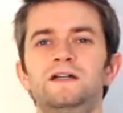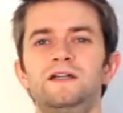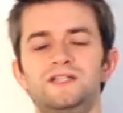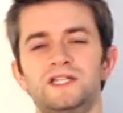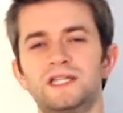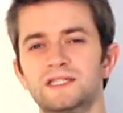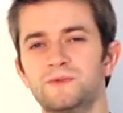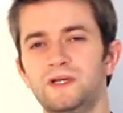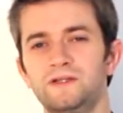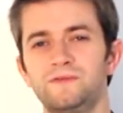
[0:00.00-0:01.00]
Just as
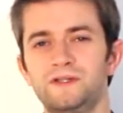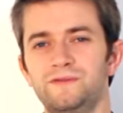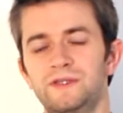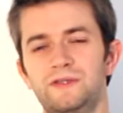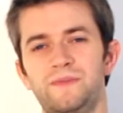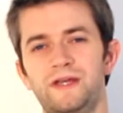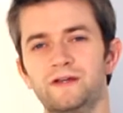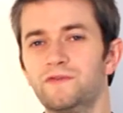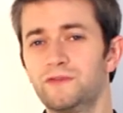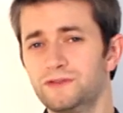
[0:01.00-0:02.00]
well, when you want to make
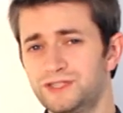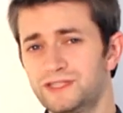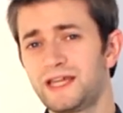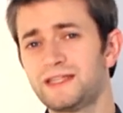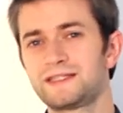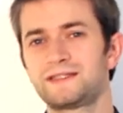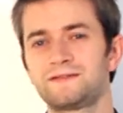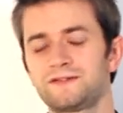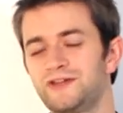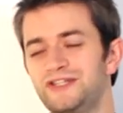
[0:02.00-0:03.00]
a future
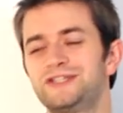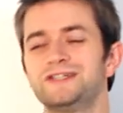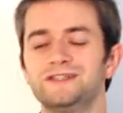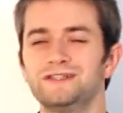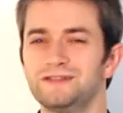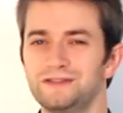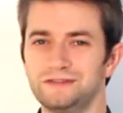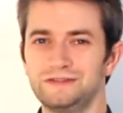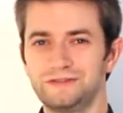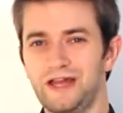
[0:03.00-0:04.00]
tense, which
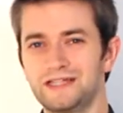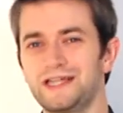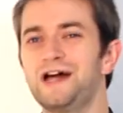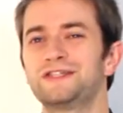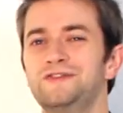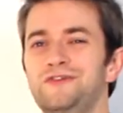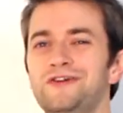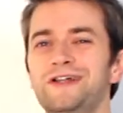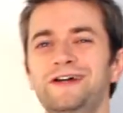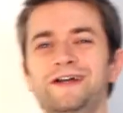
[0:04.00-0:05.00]
you guys asked
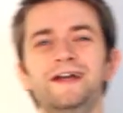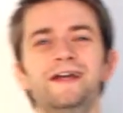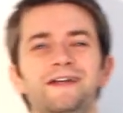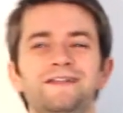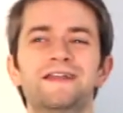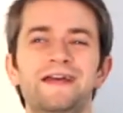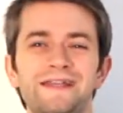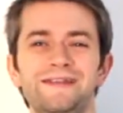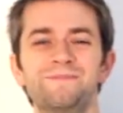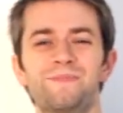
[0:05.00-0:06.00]
for,
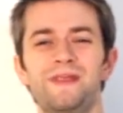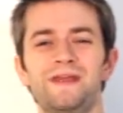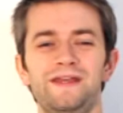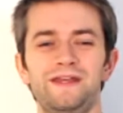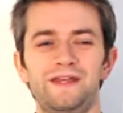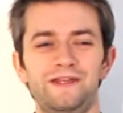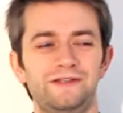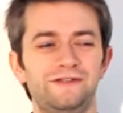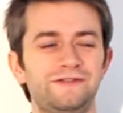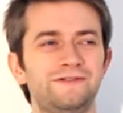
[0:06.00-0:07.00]
then
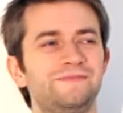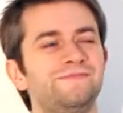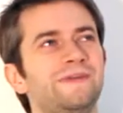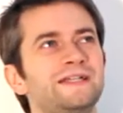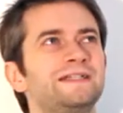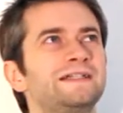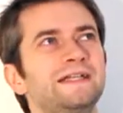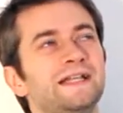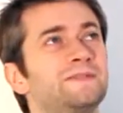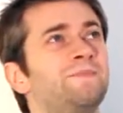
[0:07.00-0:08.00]
you basically,
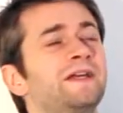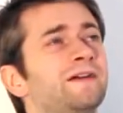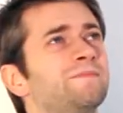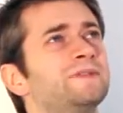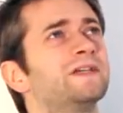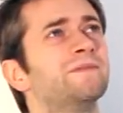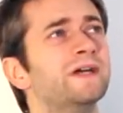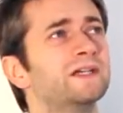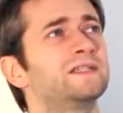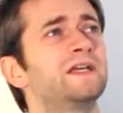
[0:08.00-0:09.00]
let's pick up some
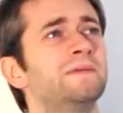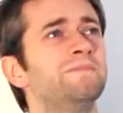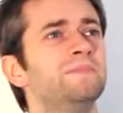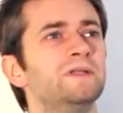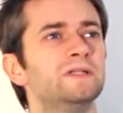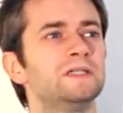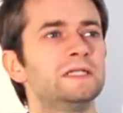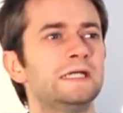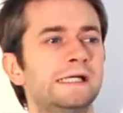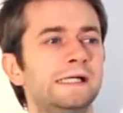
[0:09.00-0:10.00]
example,
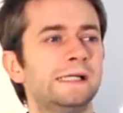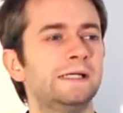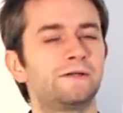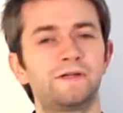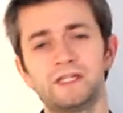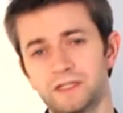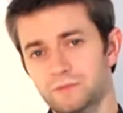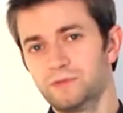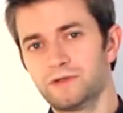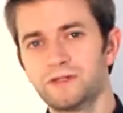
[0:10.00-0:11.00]
reading a
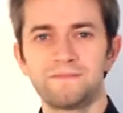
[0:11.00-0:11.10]
book.